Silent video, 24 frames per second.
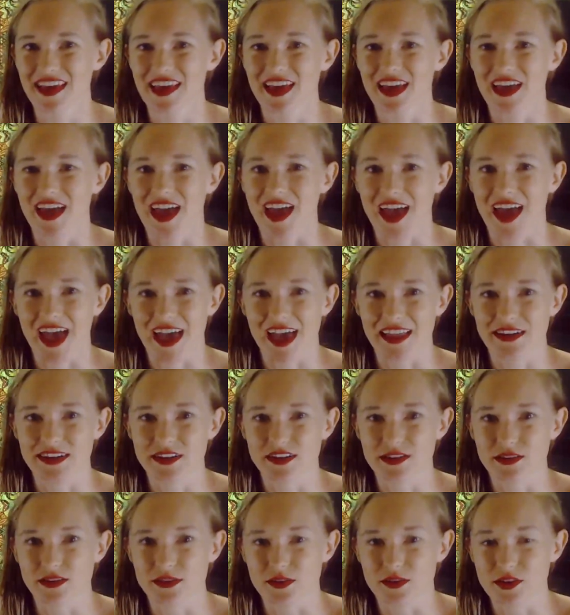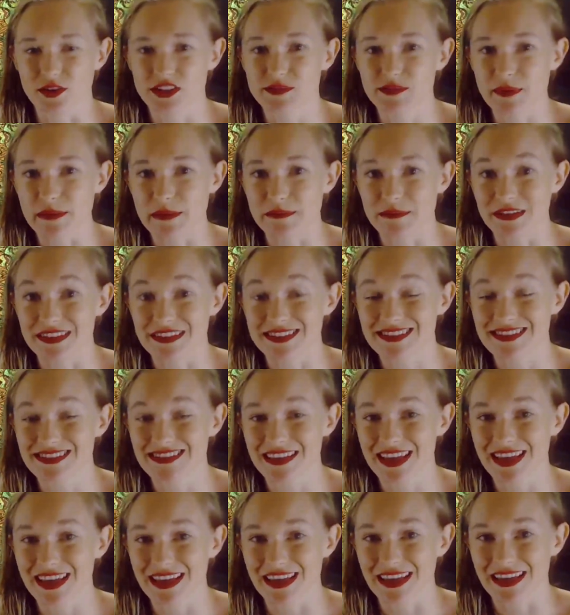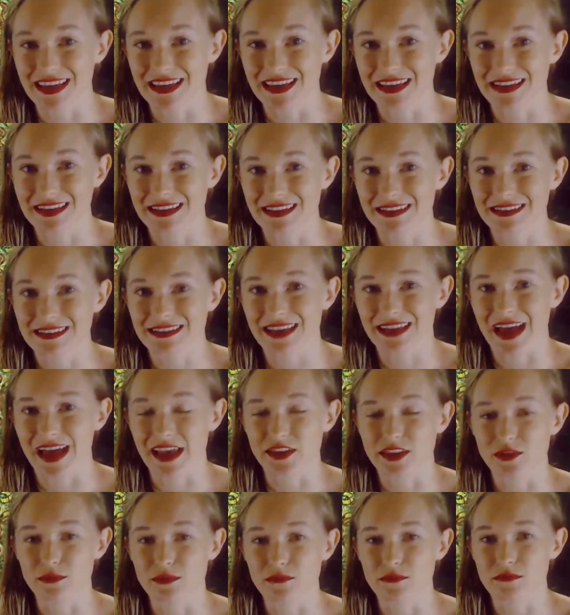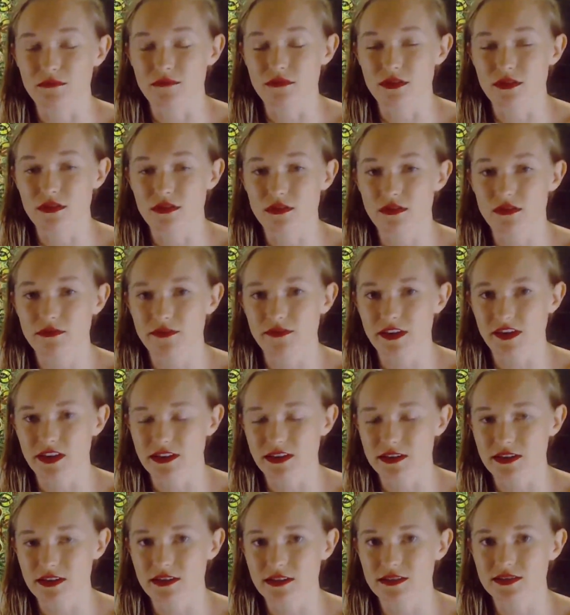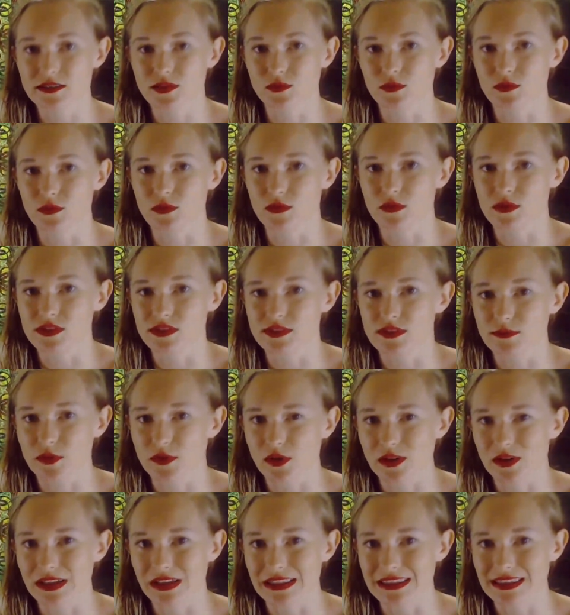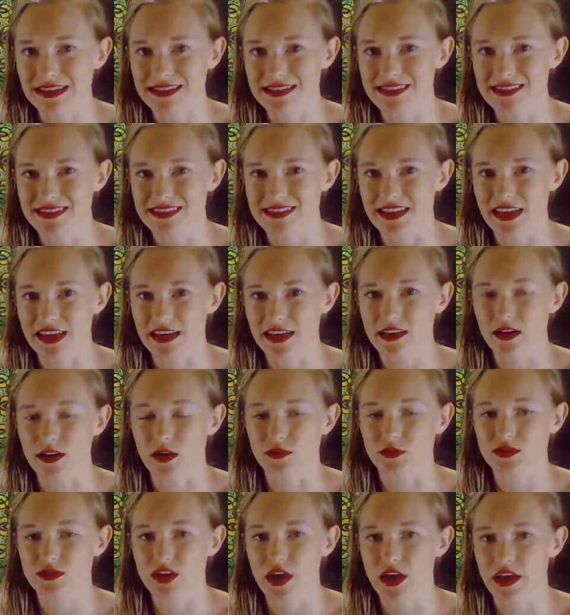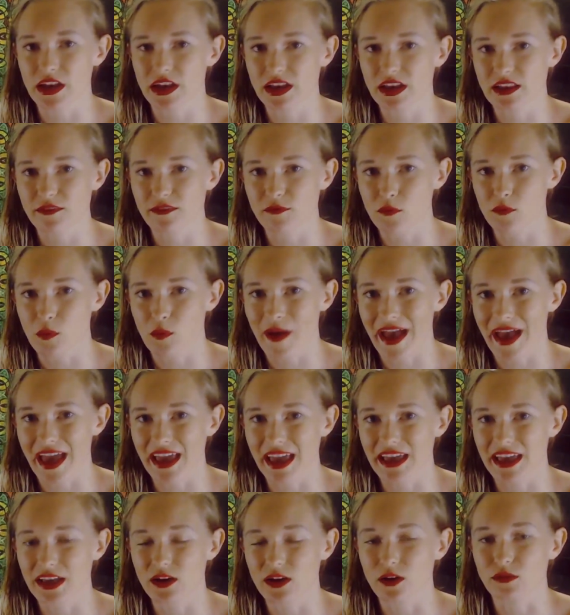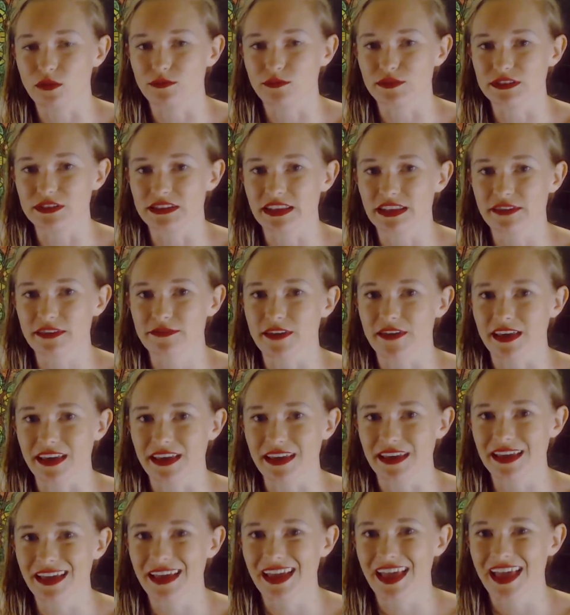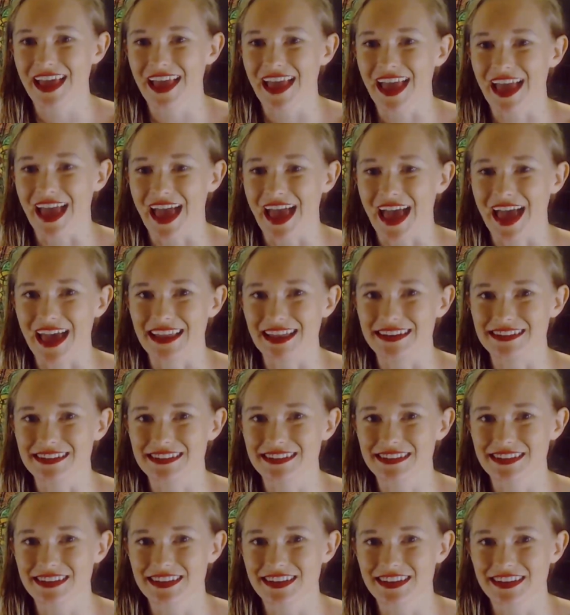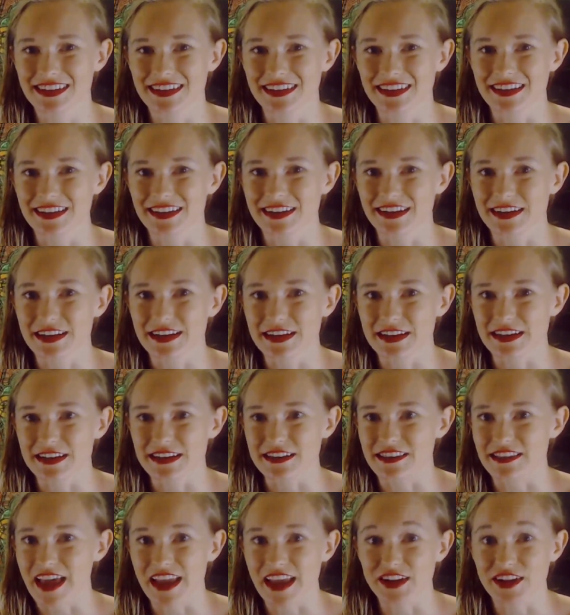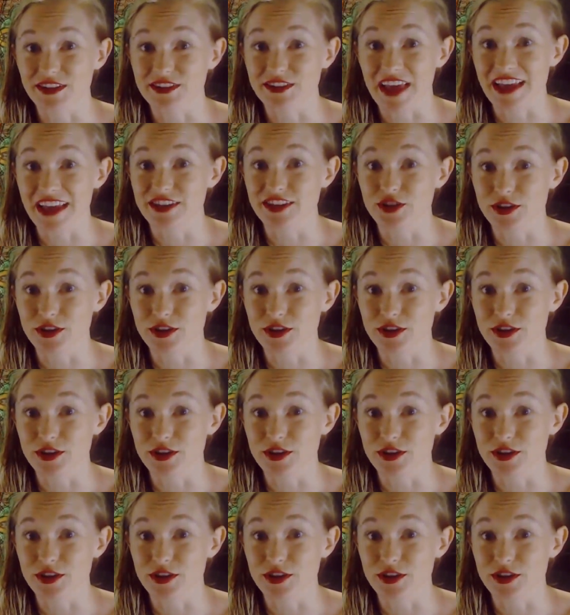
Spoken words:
And those people are seeing that you're moving towards a more holistic, alternative way of living, and they don't